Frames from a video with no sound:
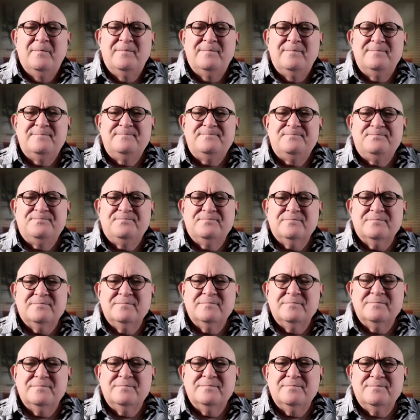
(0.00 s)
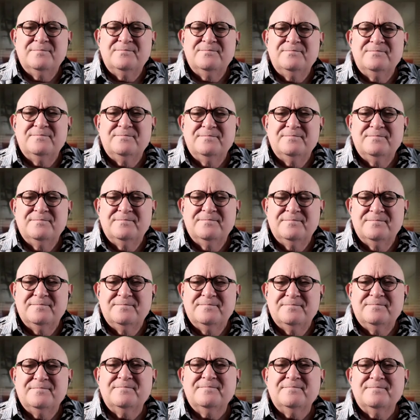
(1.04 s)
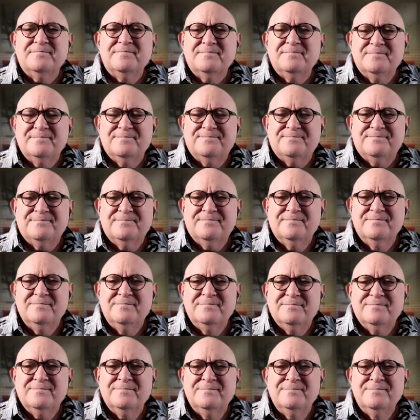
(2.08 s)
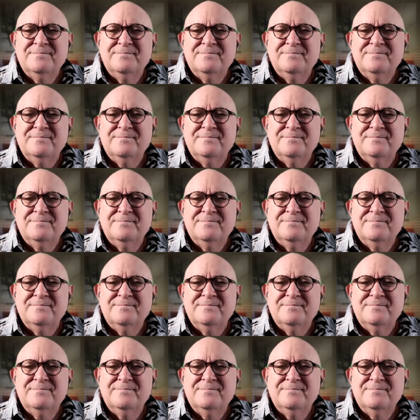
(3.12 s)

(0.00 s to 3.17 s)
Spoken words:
(not speaking)